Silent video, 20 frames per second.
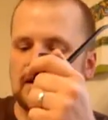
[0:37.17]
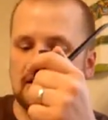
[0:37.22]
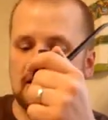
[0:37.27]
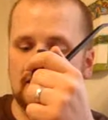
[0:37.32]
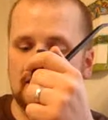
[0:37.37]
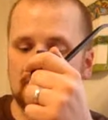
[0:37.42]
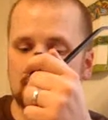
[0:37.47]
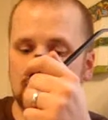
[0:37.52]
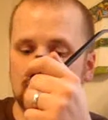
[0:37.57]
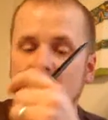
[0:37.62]

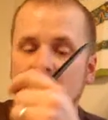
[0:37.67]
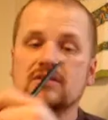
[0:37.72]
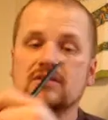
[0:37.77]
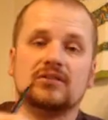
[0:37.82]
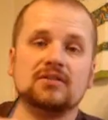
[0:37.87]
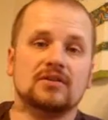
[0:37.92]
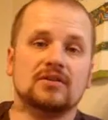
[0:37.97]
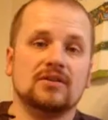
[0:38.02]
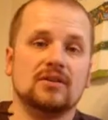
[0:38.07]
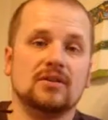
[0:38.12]
I'm
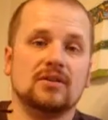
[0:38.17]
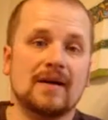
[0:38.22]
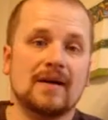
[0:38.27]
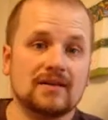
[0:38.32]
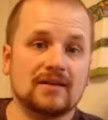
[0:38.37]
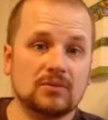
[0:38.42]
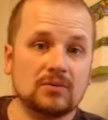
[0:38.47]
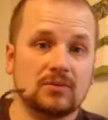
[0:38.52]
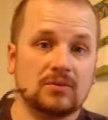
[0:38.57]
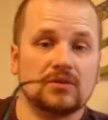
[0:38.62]
good to go
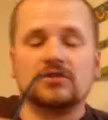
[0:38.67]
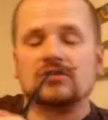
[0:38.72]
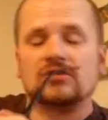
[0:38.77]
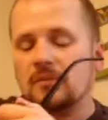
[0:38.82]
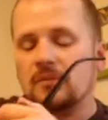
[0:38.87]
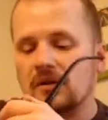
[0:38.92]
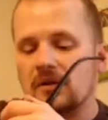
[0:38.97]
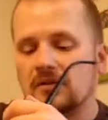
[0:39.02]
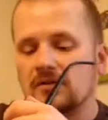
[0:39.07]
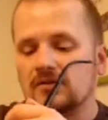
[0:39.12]
back to work
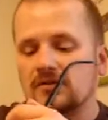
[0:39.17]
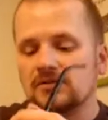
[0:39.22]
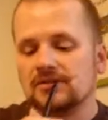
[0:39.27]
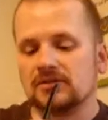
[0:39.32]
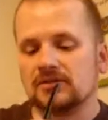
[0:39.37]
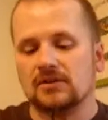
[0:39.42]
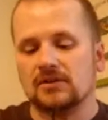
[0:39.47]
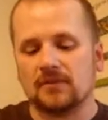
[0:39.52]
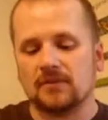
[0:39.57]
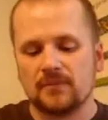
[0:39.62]
tomorrow,
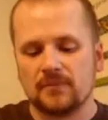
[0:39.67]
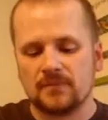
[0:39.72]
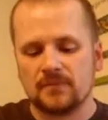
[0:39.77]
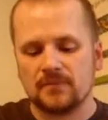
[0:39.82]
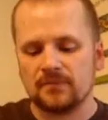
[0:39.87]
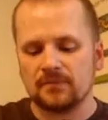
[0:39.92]
so.